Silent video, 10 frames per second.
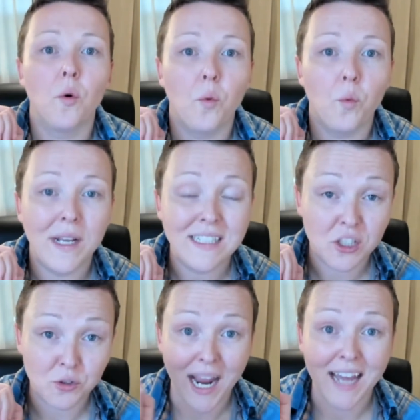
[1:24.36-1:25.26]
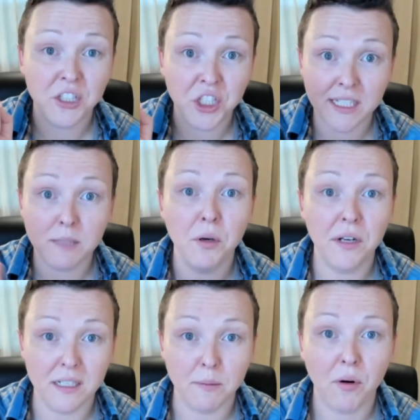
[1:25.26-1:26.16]
When strategy is put
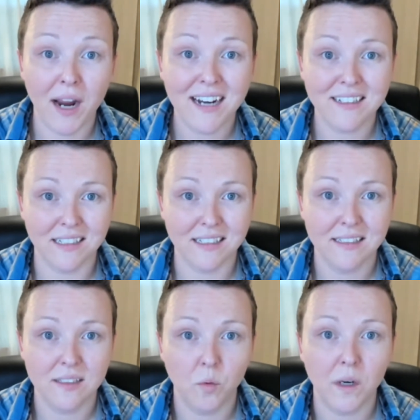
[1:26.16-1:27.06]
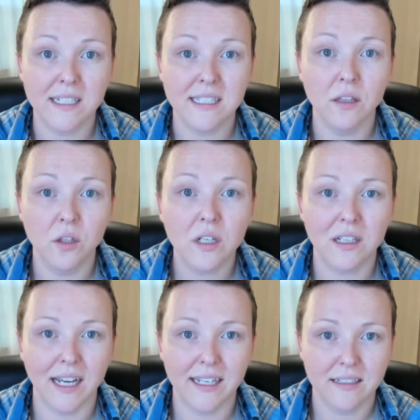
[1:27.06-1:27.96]
into practice, what does it look
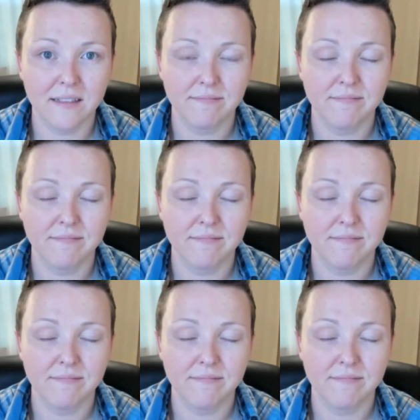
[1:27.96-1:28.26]
like?